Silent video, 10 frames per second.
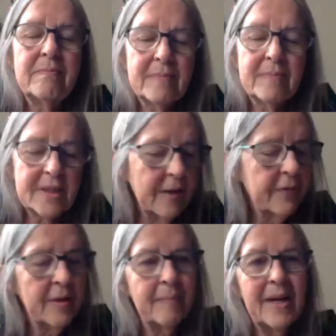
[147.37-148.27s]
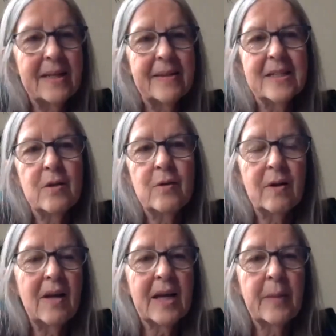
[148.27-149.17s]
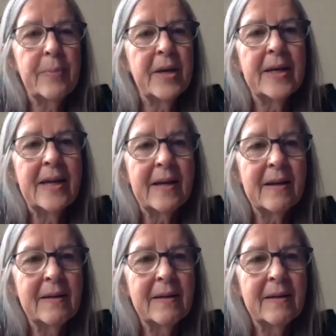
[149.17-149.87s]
stuff that made this look like a picnic.